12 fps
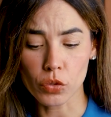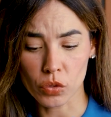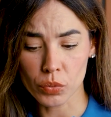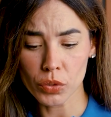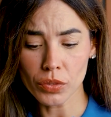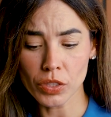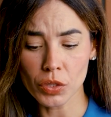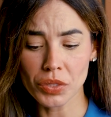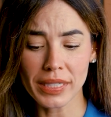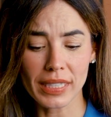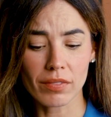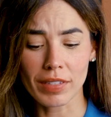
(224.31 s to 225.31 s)
tooth roots
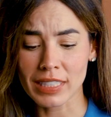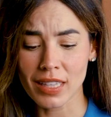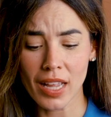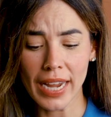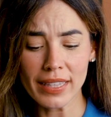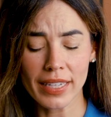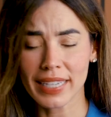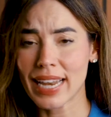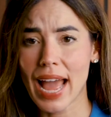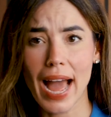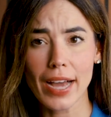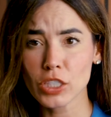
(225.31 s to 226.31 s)
using Invisalign like
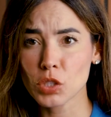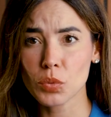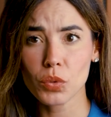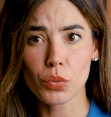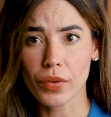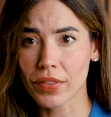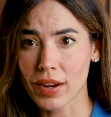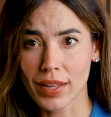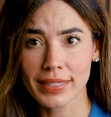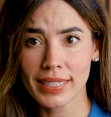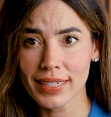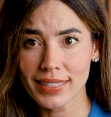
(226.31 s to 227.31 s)
an actual
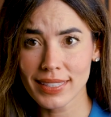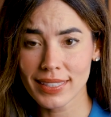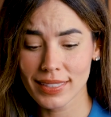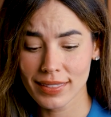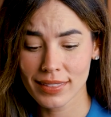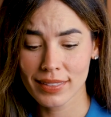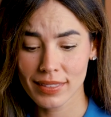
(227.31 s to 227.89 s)
orthodontist?